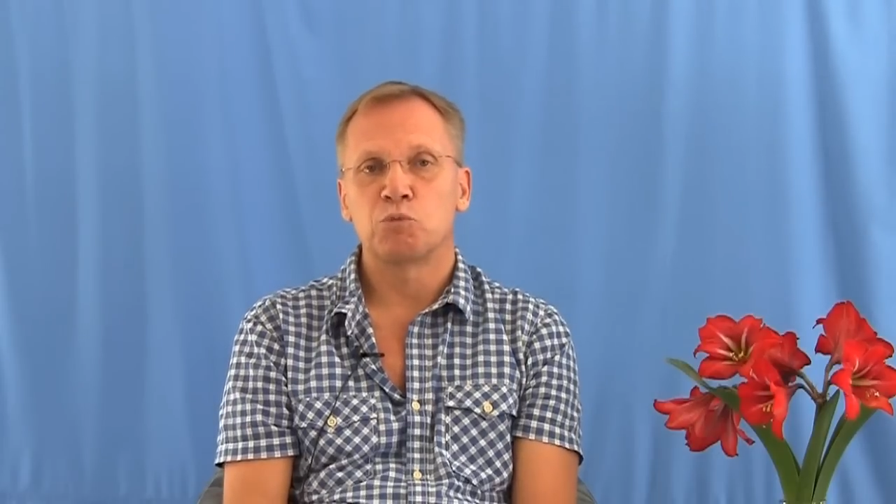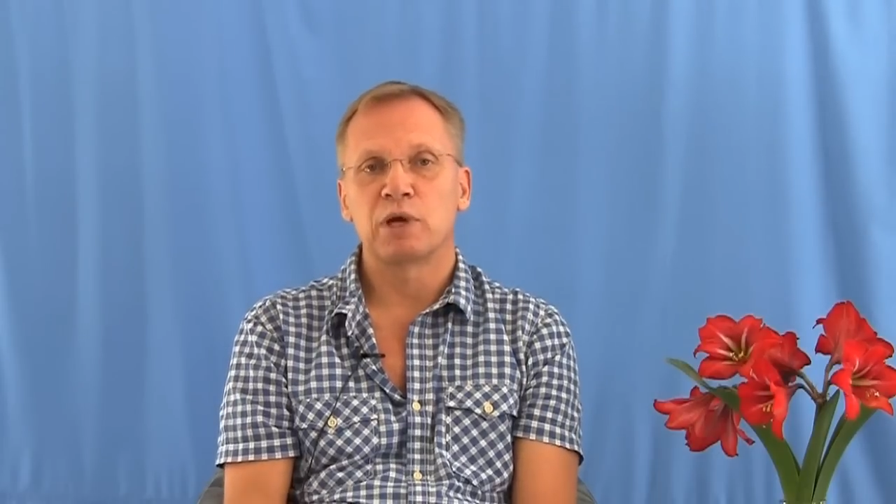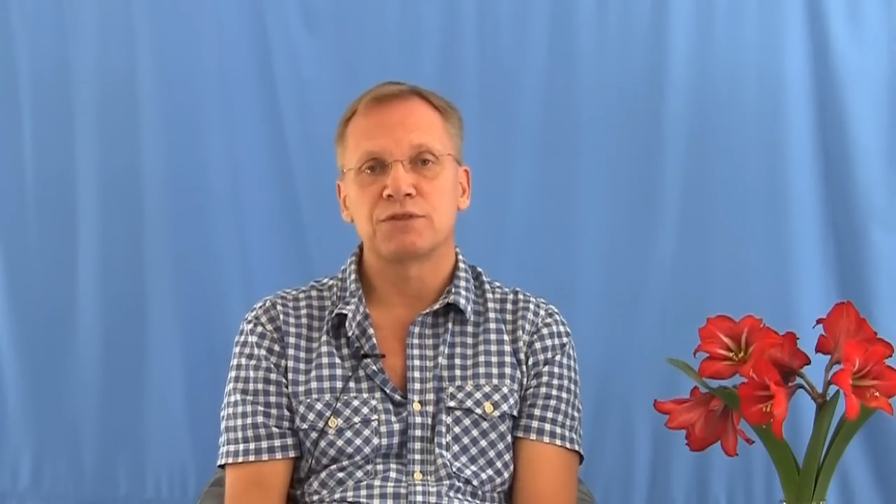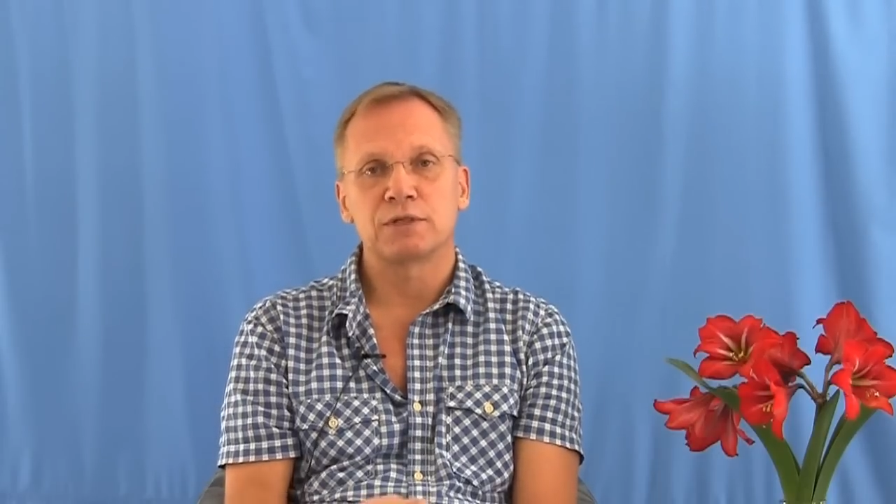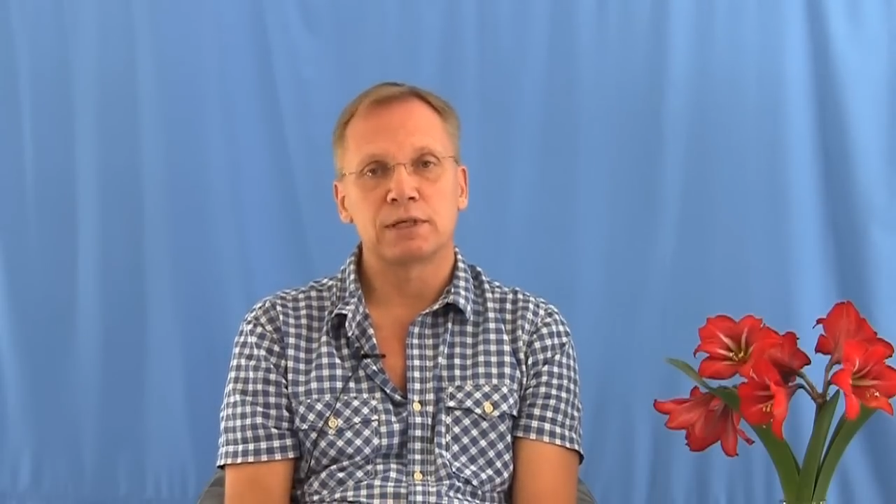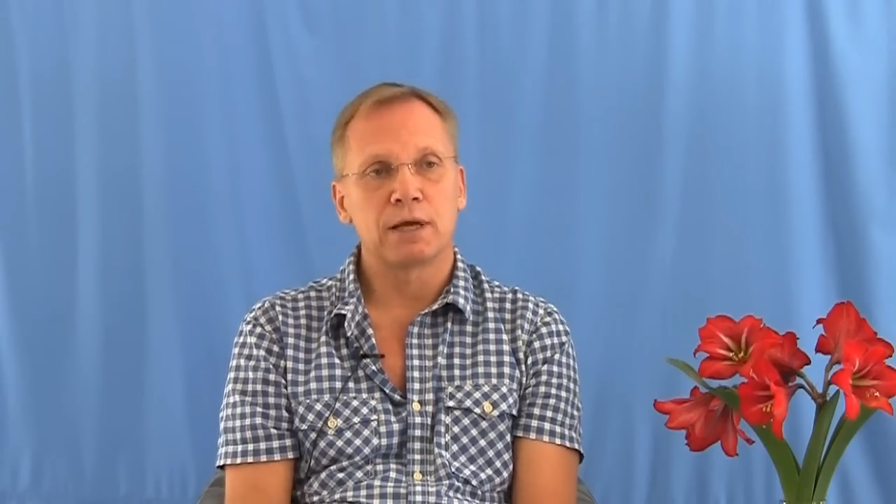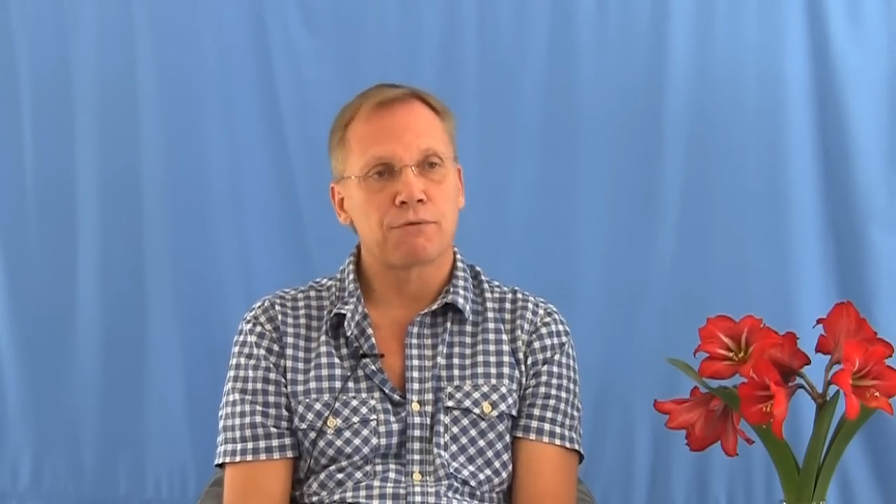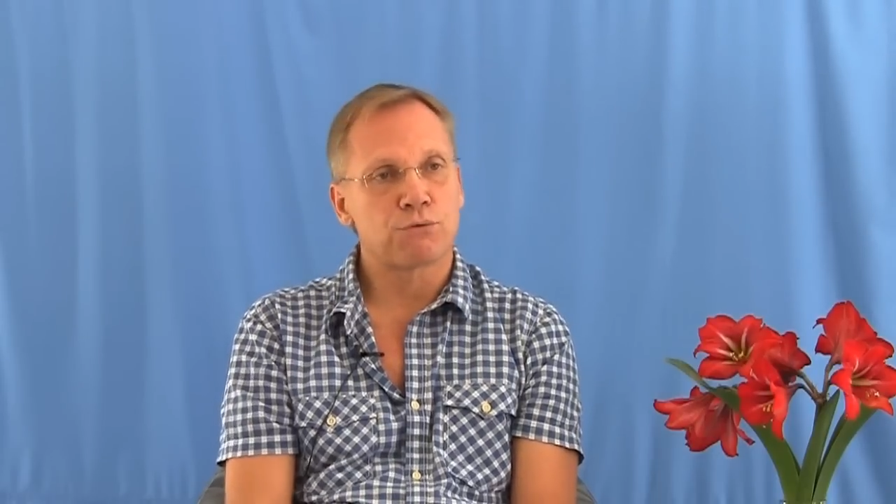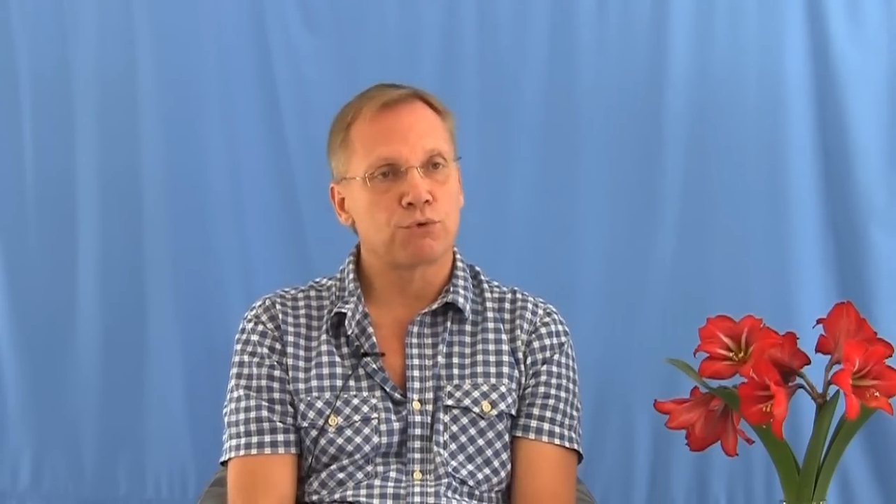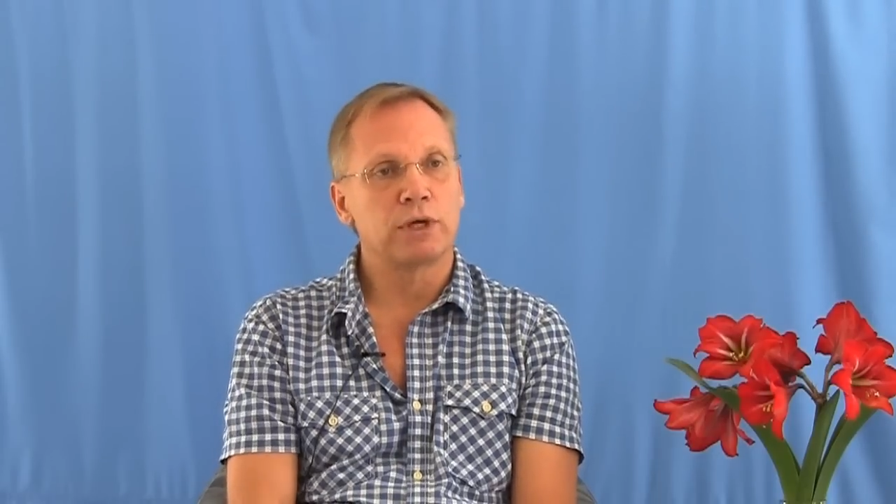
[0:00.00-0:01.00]
basically
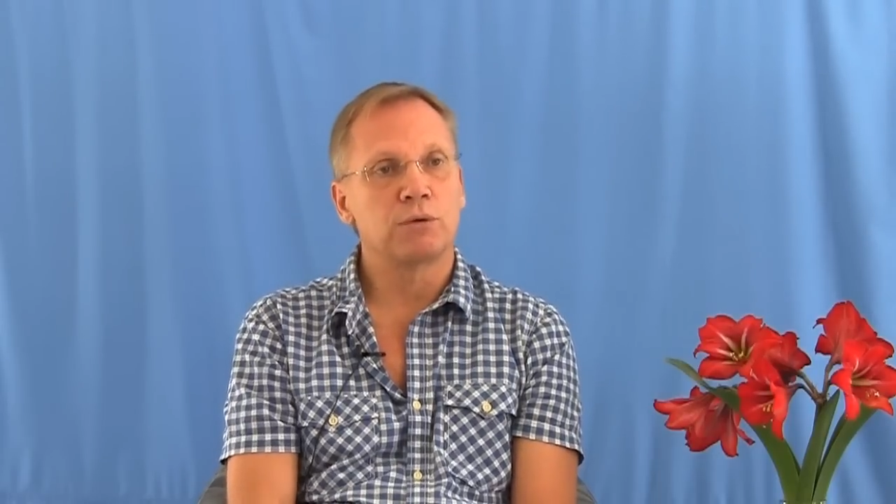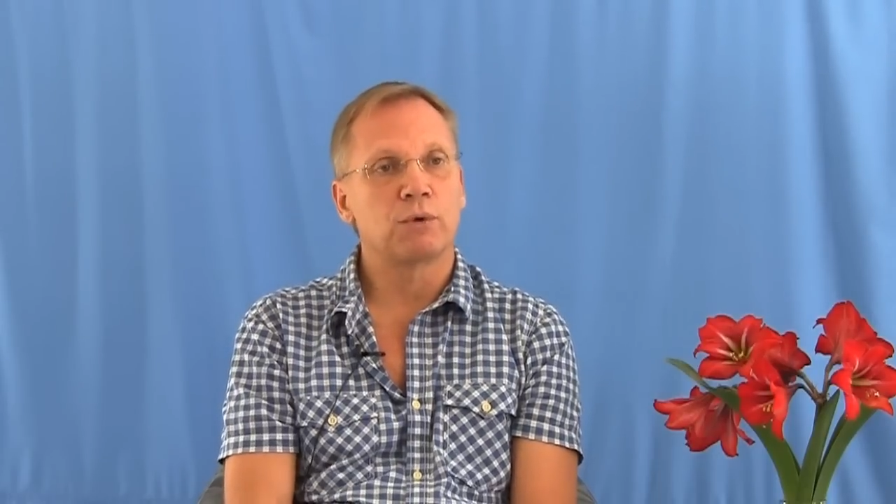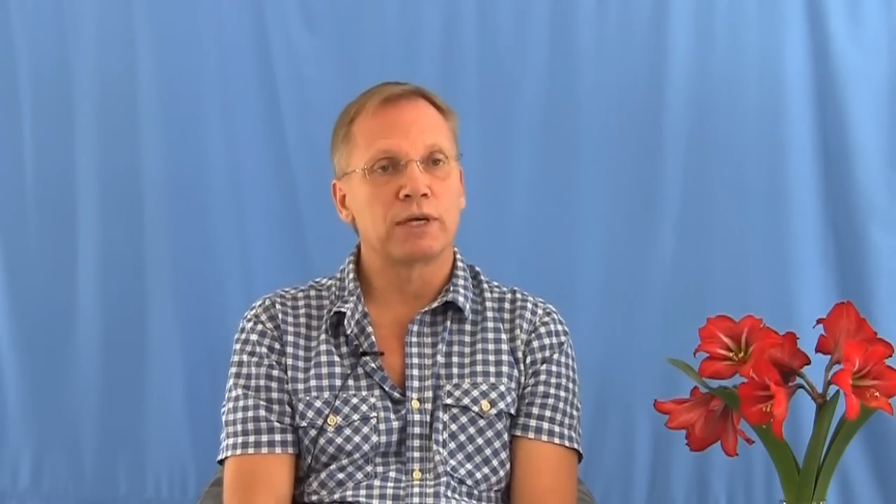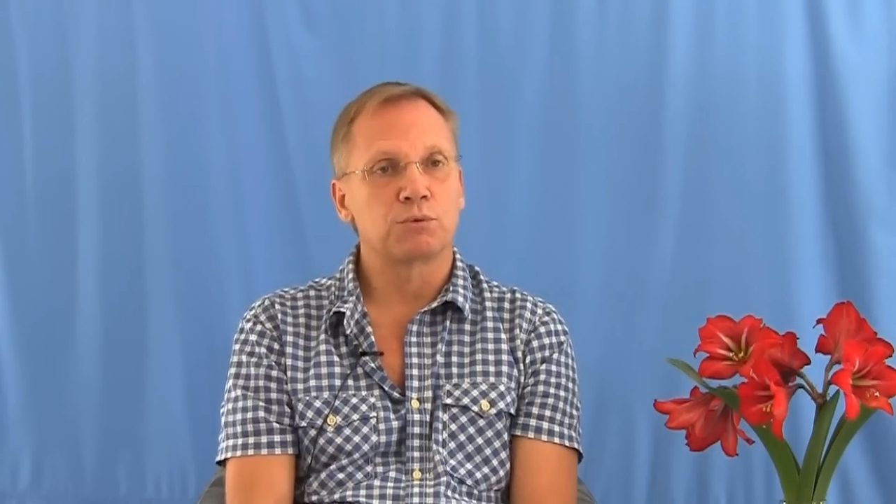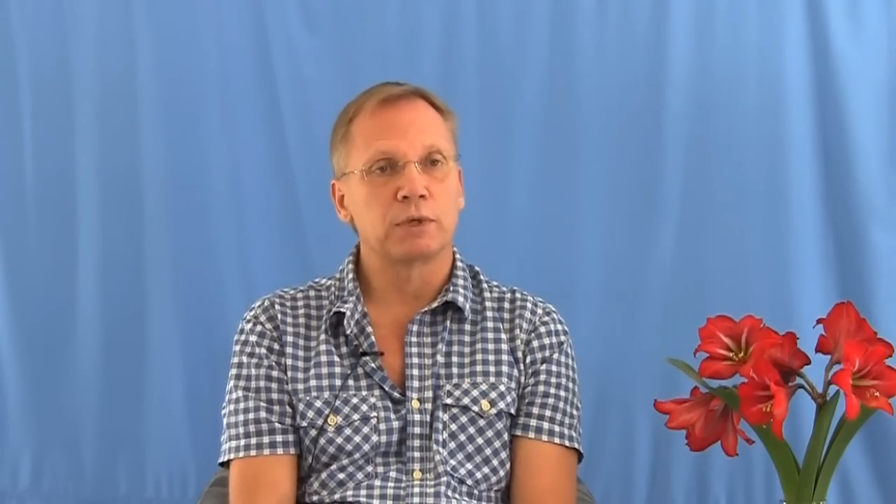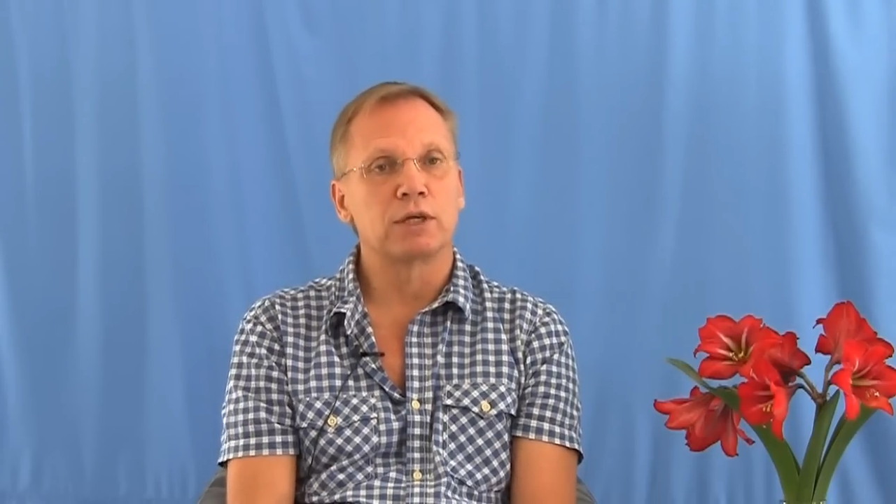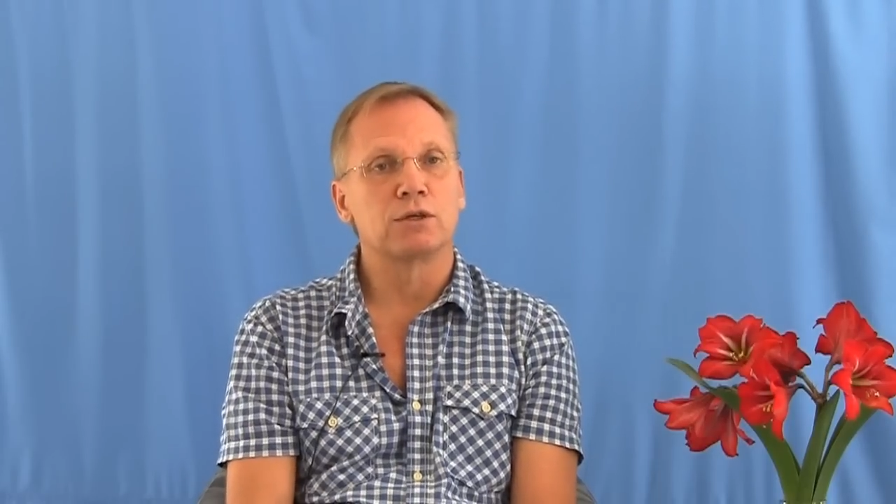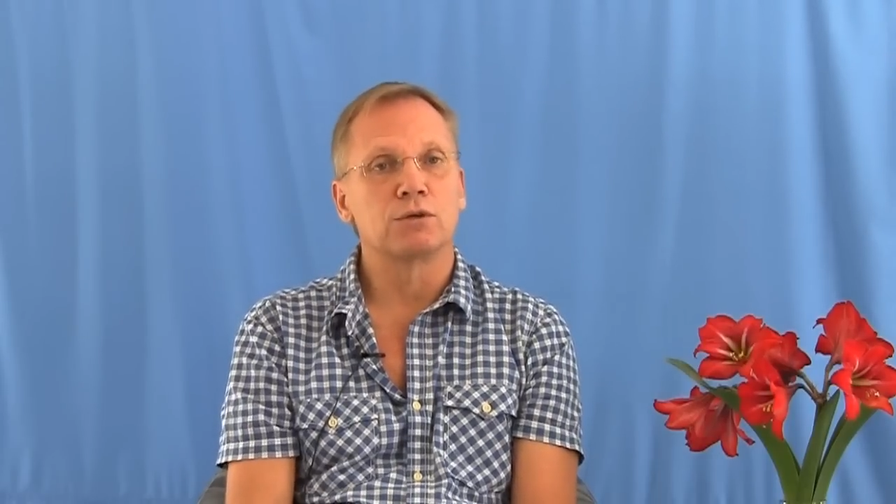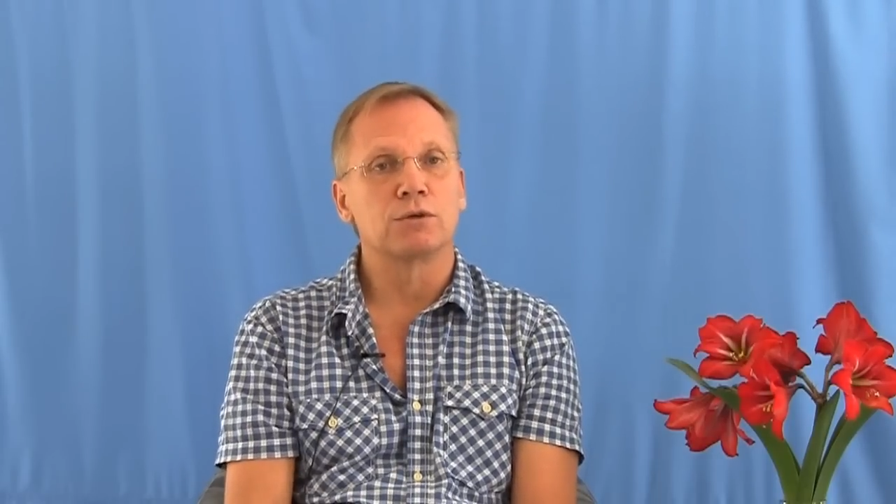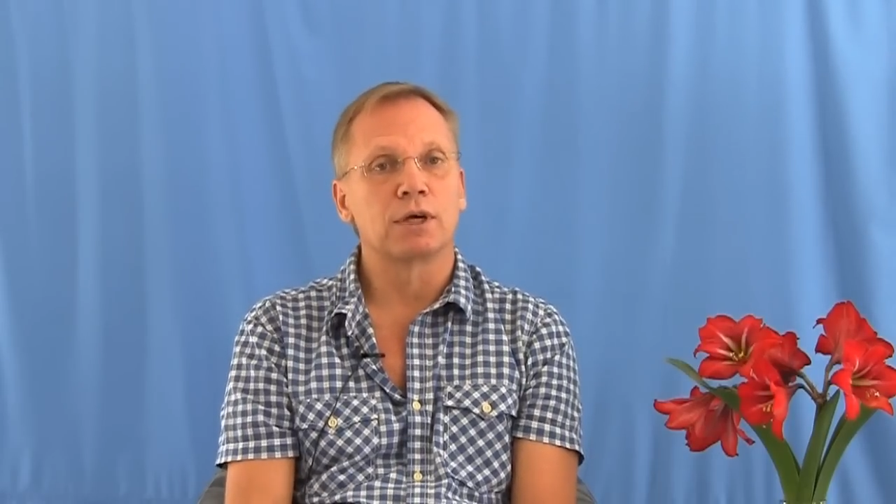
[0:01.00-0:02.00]
have three ways we can
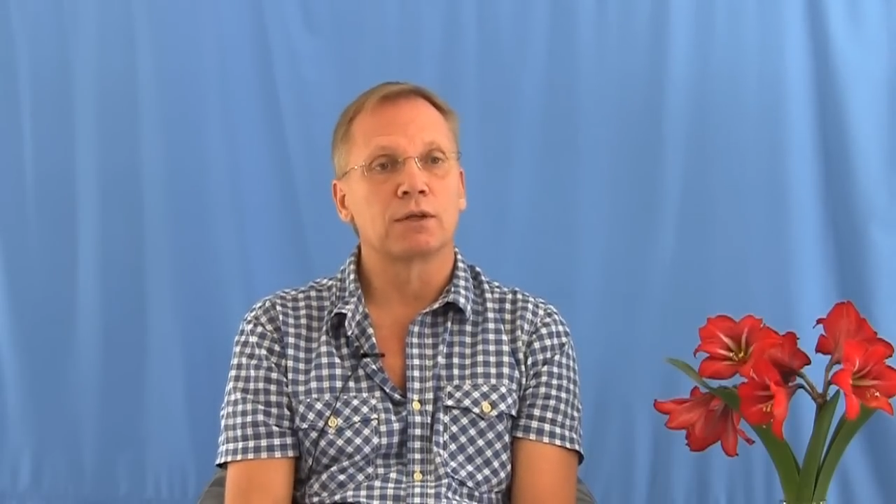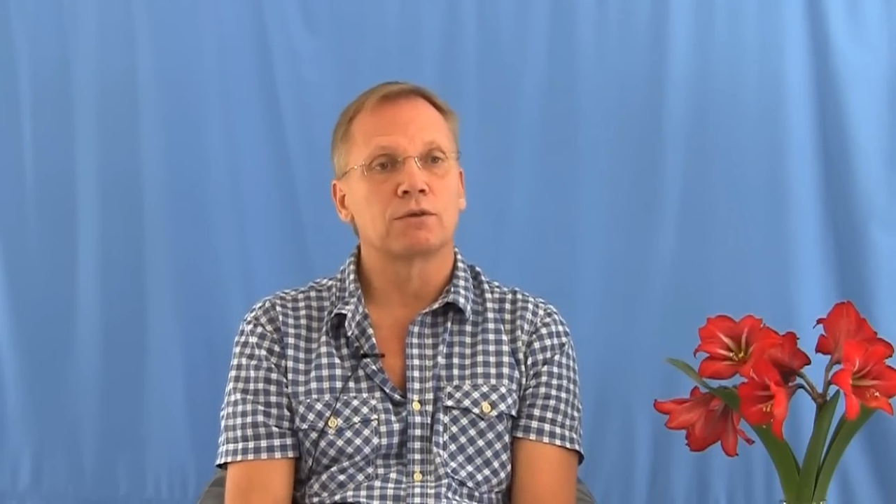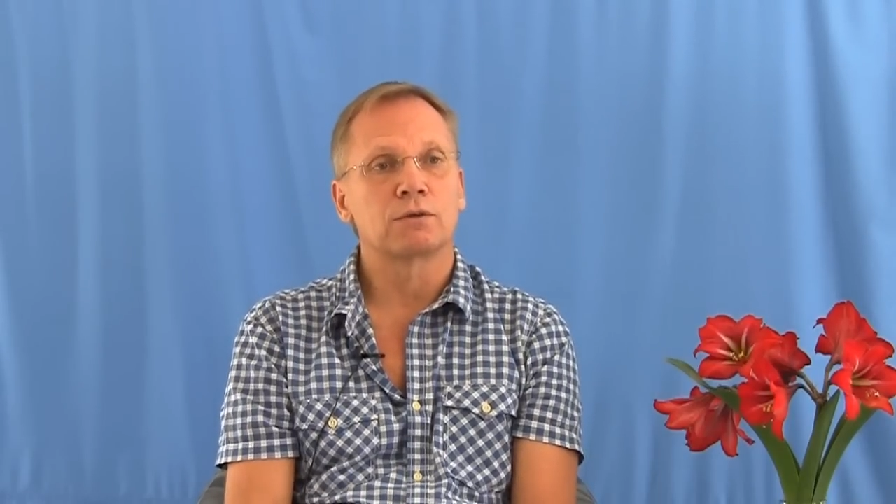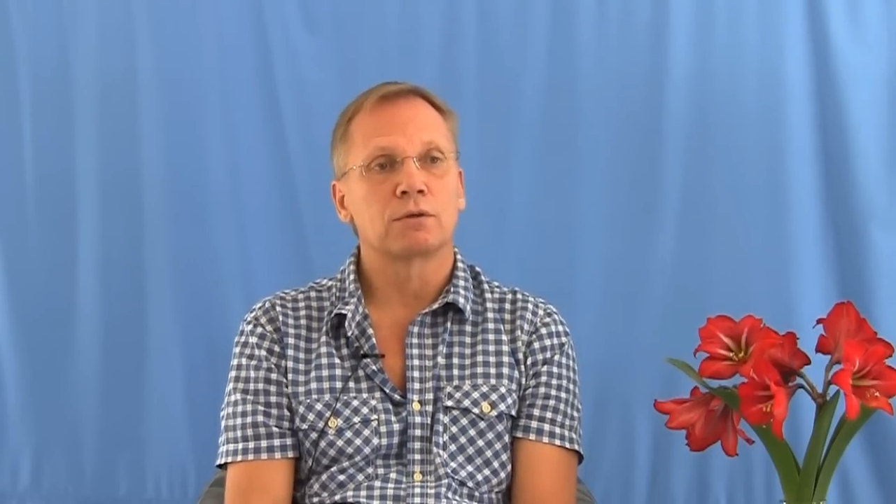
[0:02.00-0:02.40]
do that,